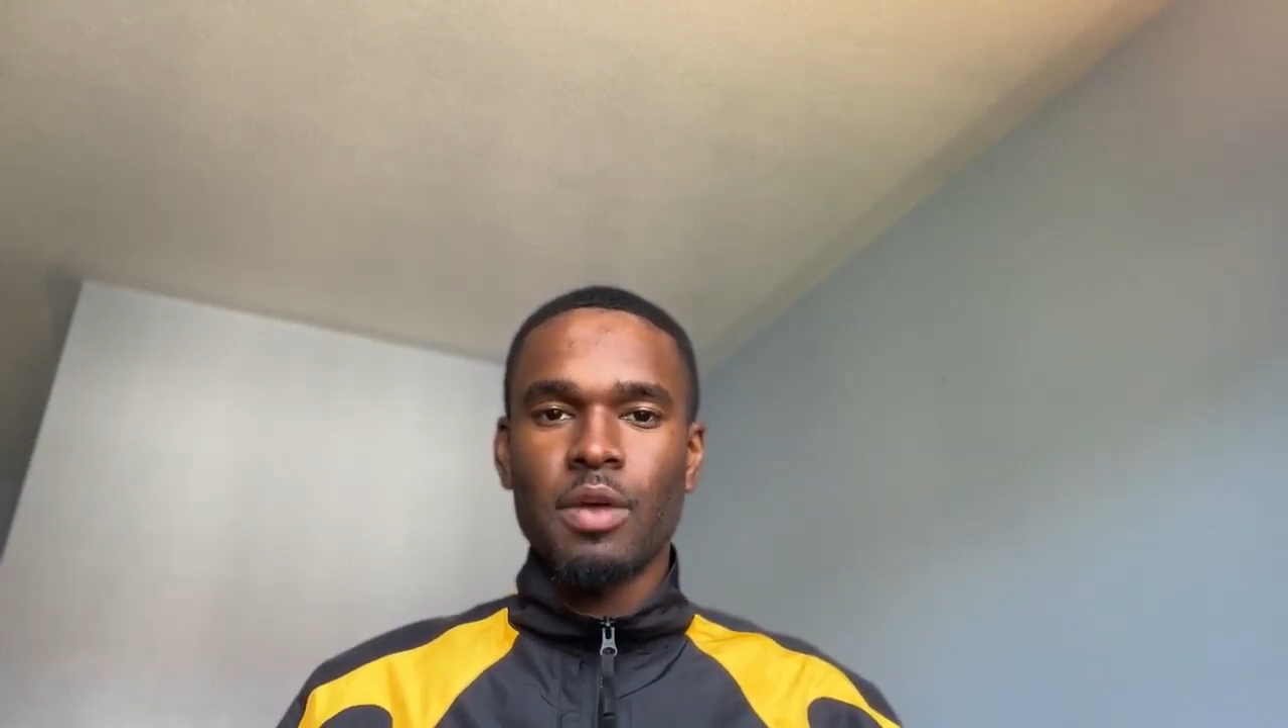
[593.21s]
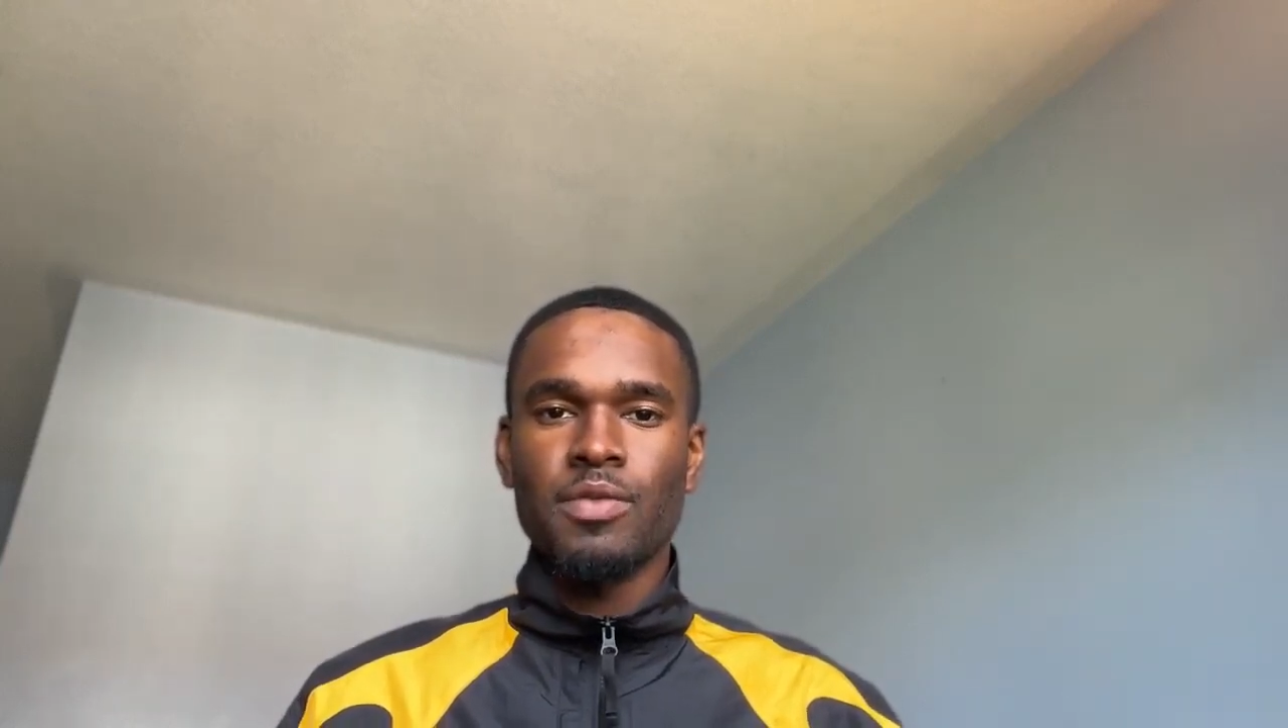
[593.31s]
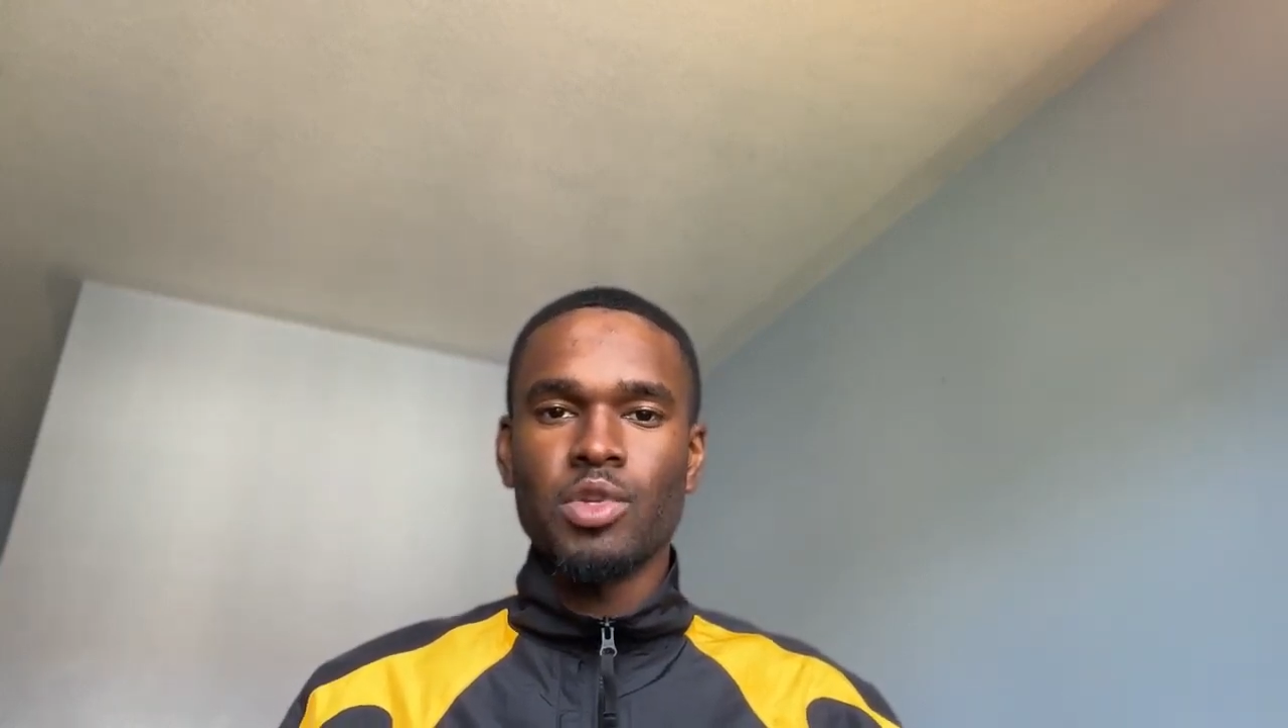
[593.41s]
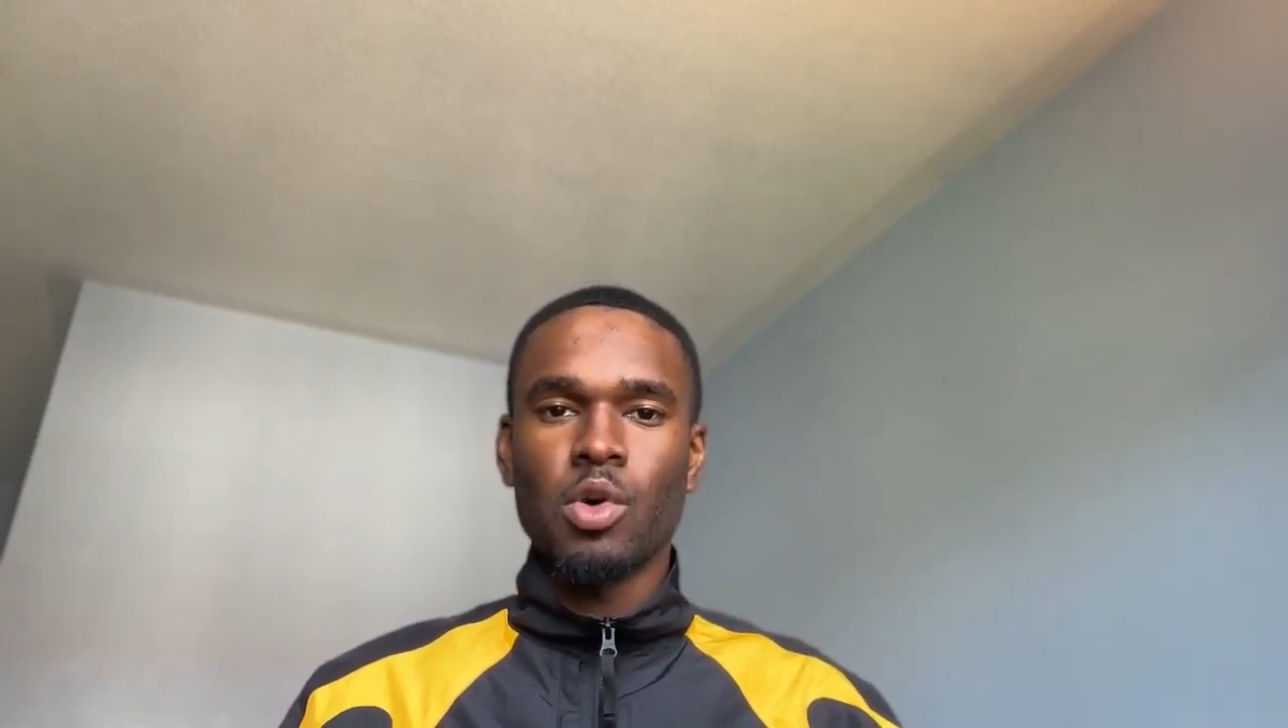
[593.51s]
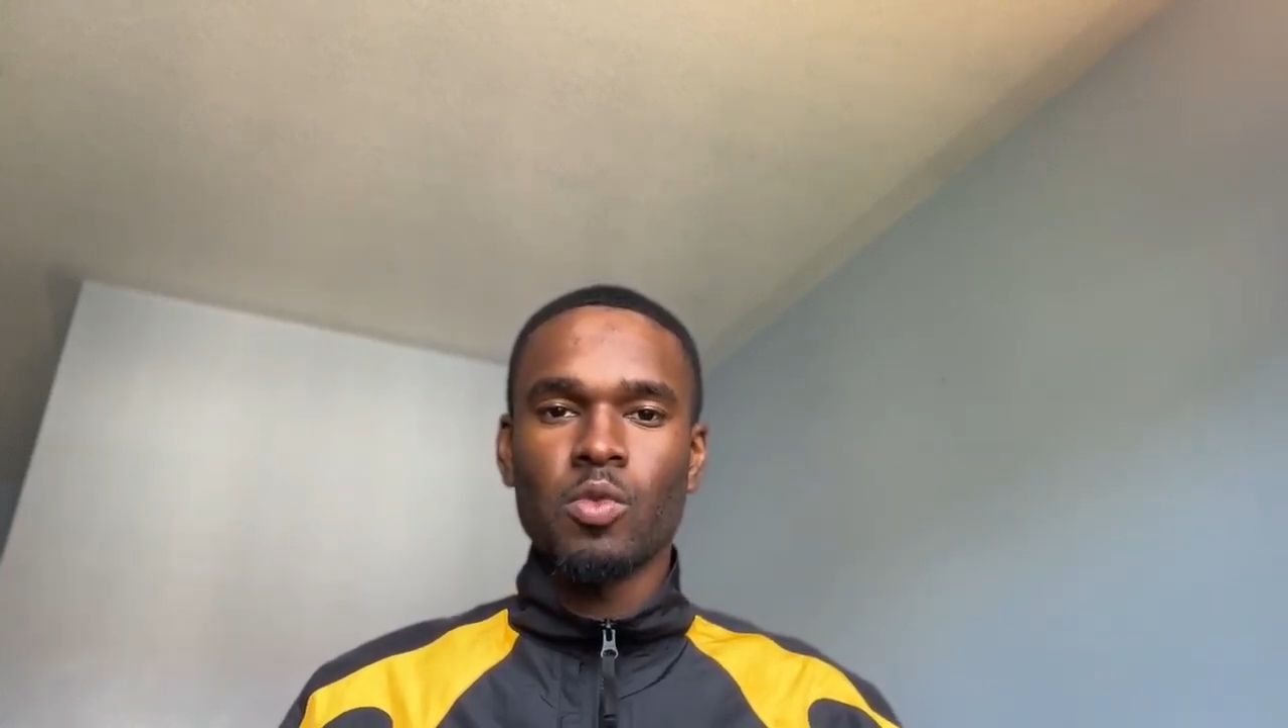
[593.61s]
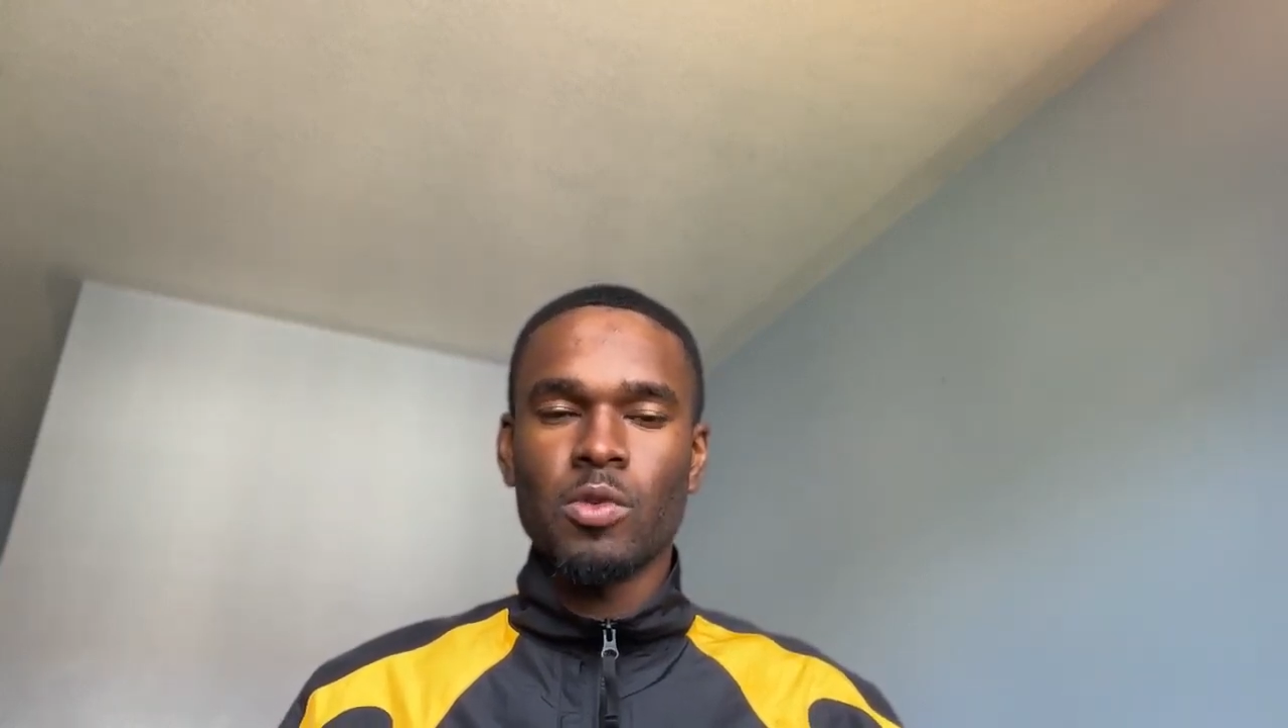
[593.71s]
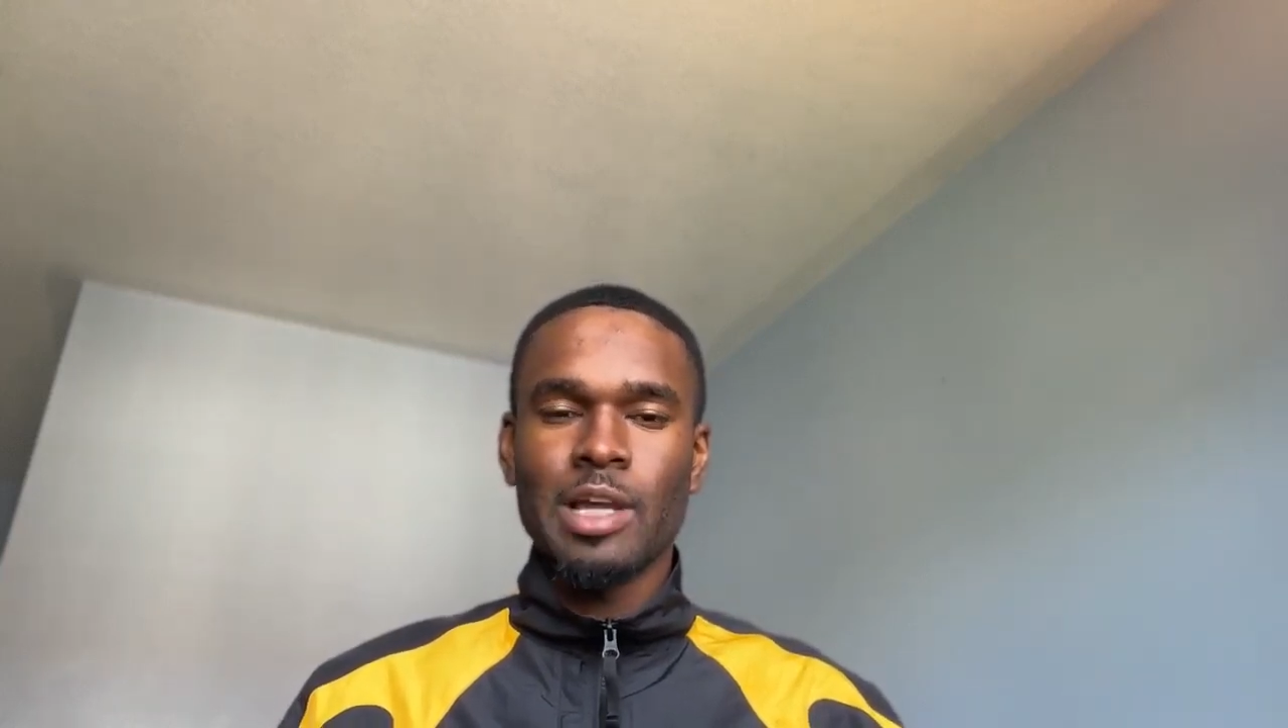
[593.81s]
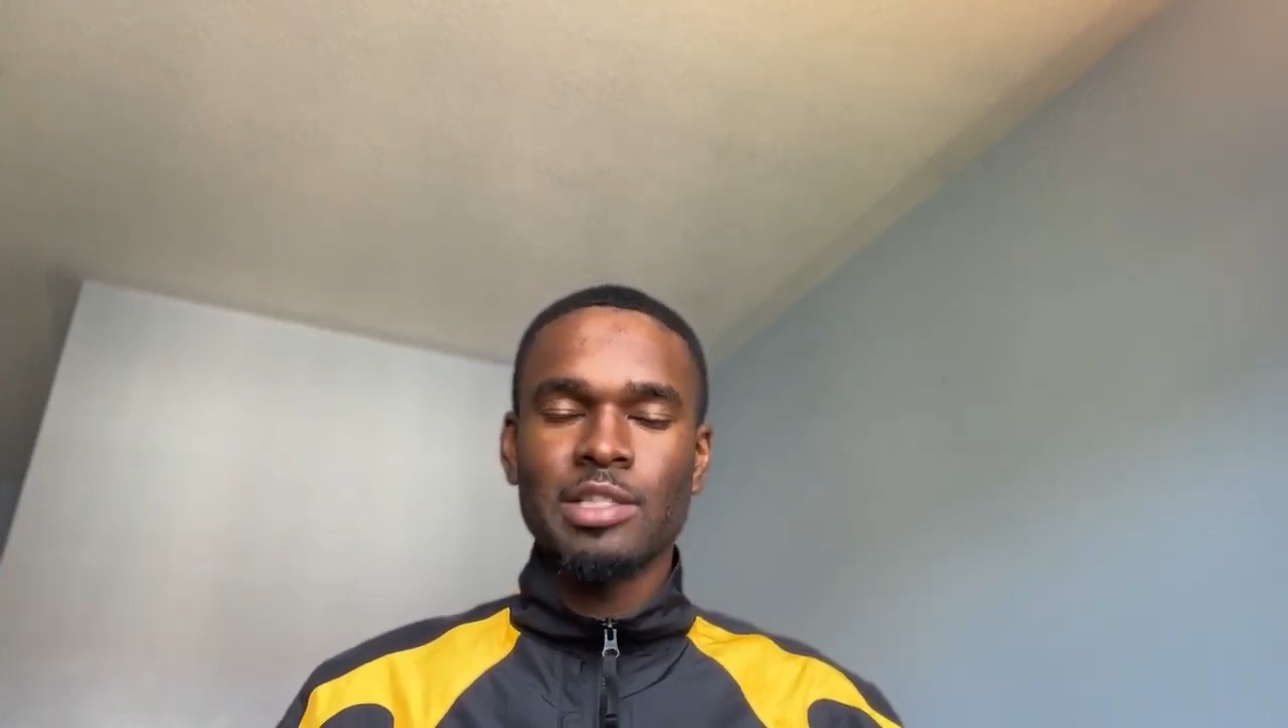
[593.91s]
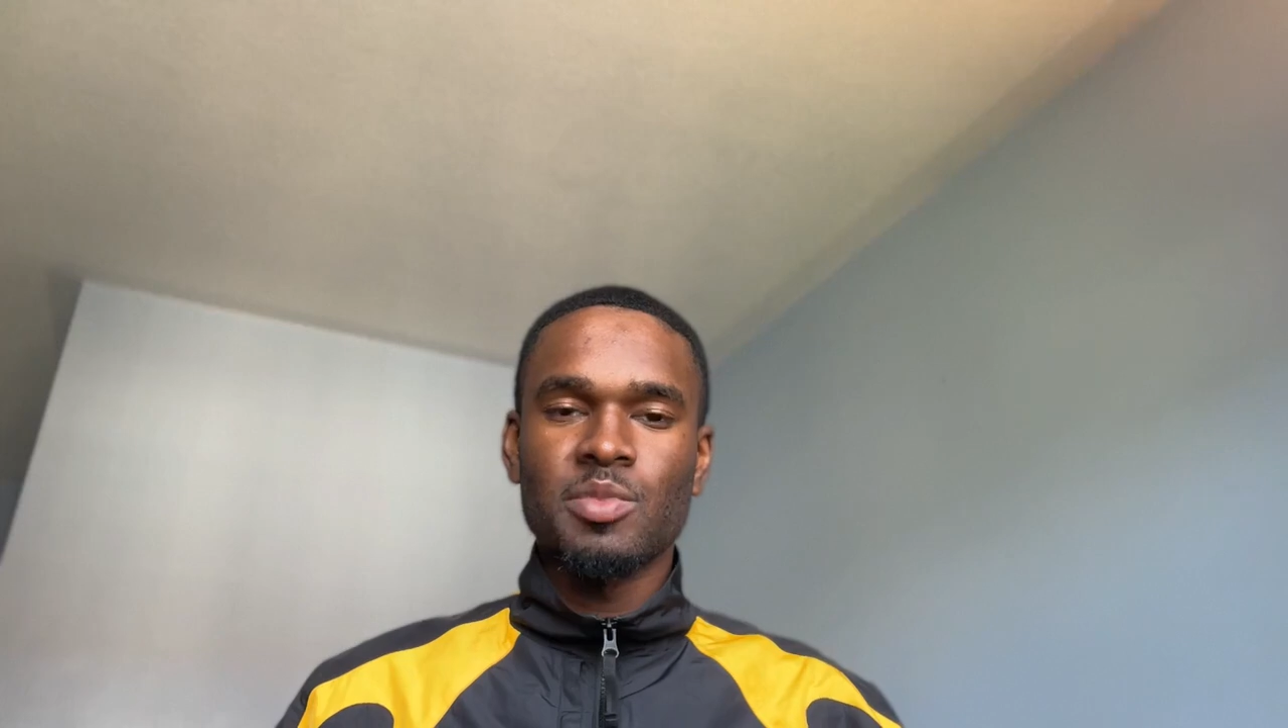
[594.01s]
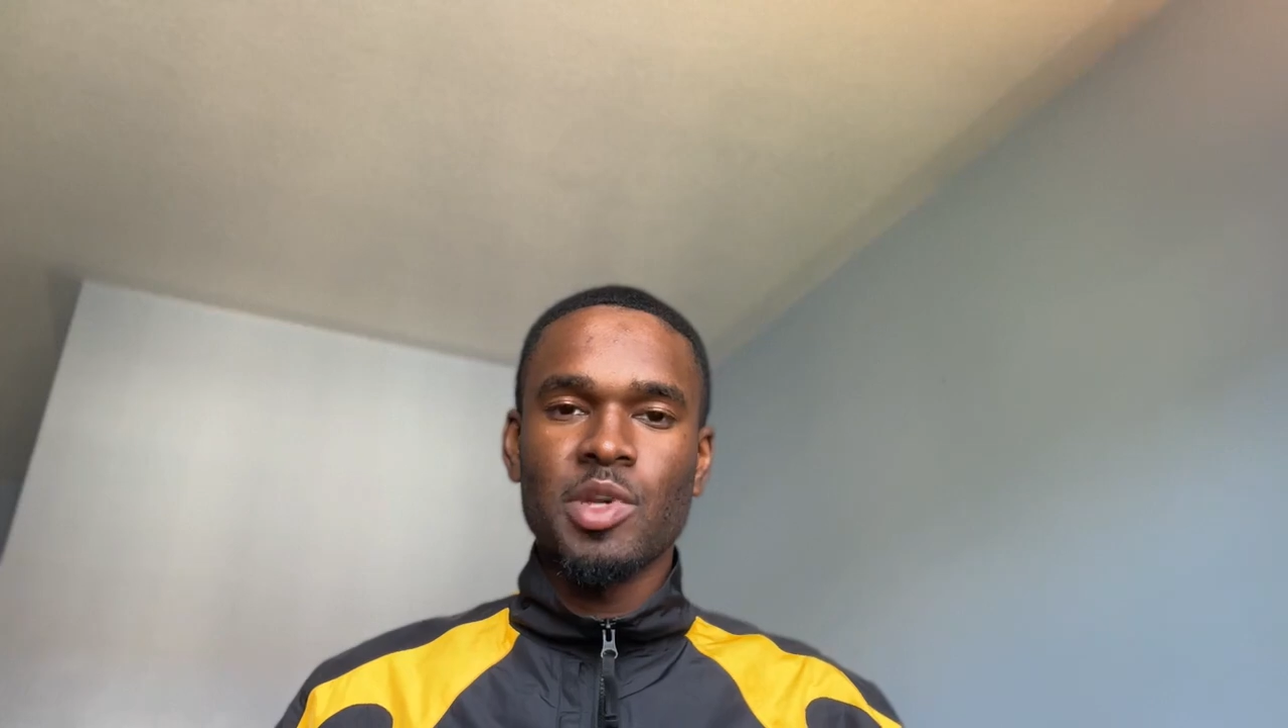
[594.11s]
If you don't
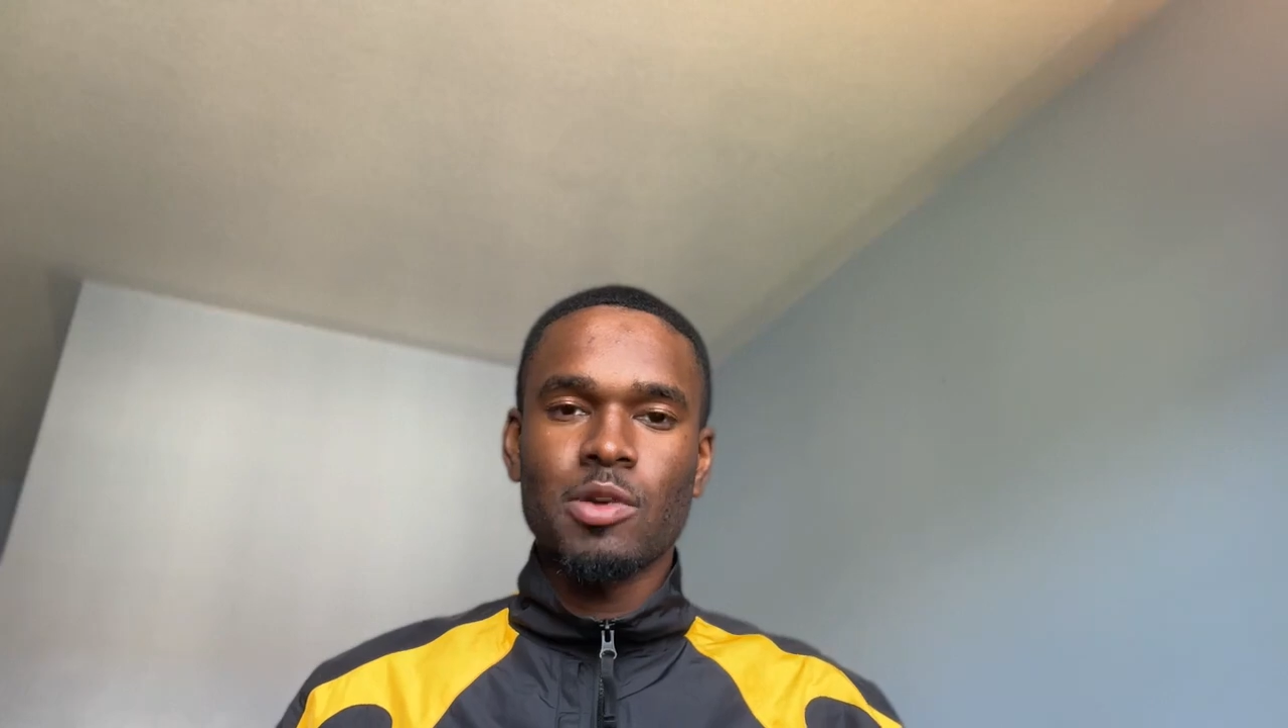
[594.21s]
like to be